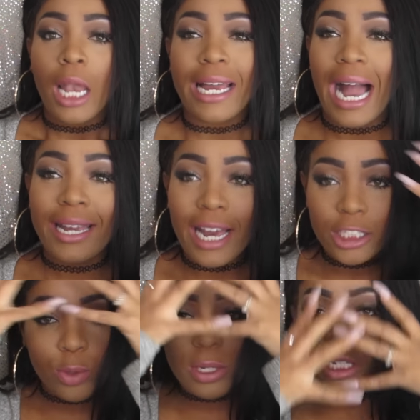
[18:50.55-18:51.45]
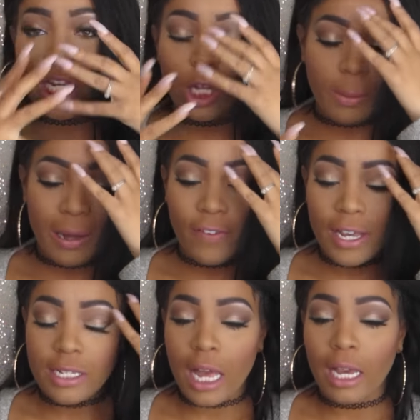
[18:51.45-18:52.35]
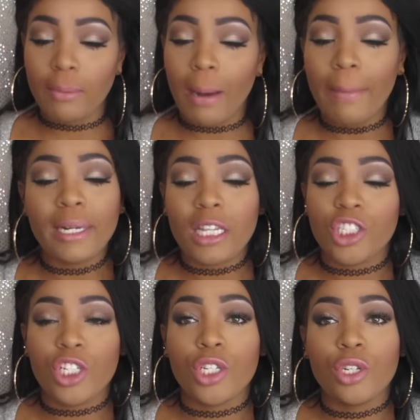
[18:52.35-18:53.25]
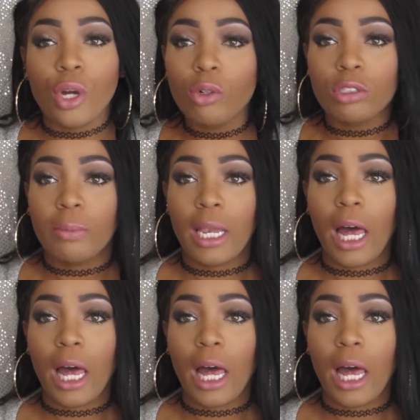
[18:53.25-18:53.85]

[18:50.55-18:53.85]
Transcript: Like, I guess you could see it on my face. Like, my mother just knows me.